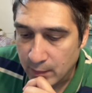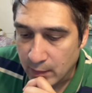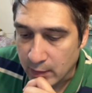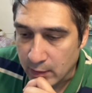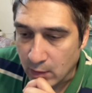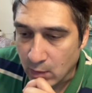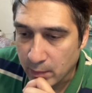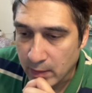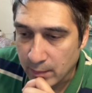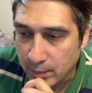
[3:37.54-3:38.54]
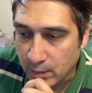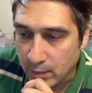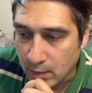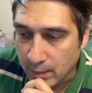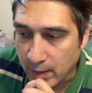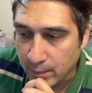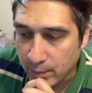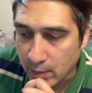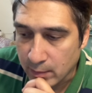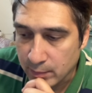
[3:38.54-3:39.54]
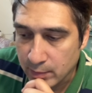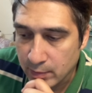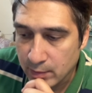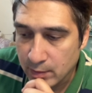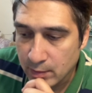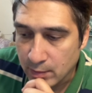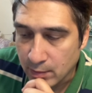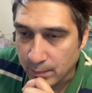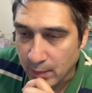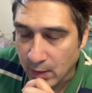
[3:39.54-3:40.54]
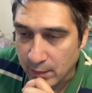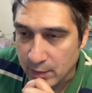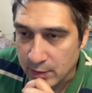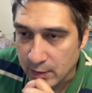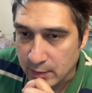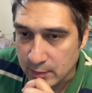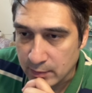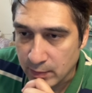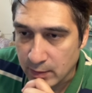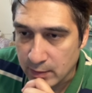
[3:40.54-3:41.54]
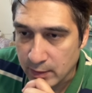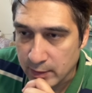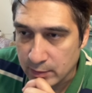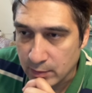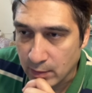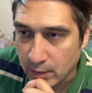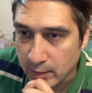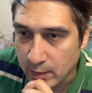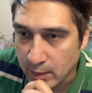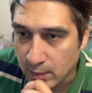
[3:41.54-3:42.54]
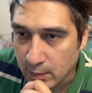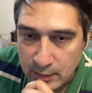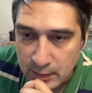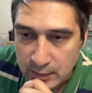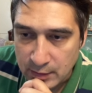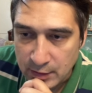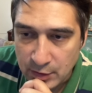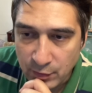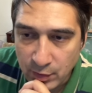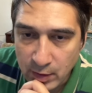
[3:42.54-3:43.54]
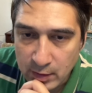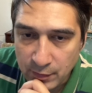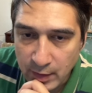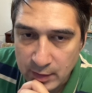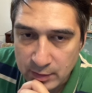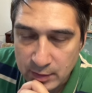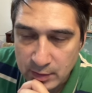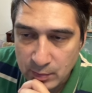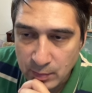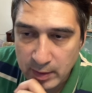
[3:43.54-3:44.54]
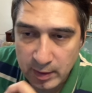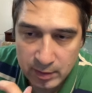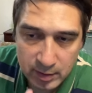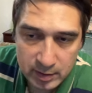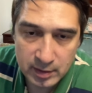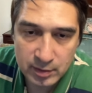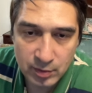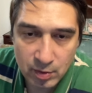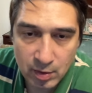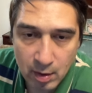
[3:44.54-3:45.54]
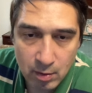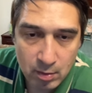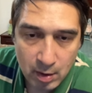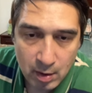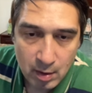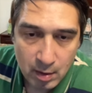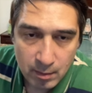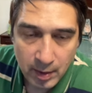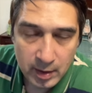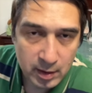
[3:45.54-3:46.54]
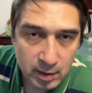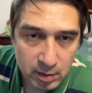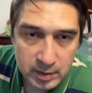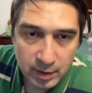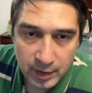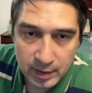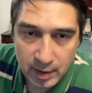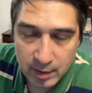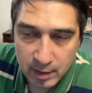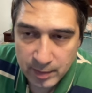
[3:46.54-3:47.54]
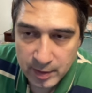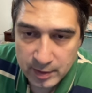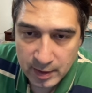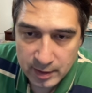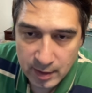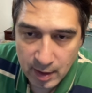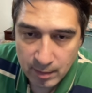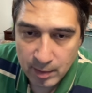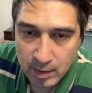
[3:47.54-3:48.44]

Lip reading: and you open up your command prompt, or PowerShell, as Windows likes to call it now. It's searching for all the files. So this is working. So this is, by the looks of it, that Hermes Desktop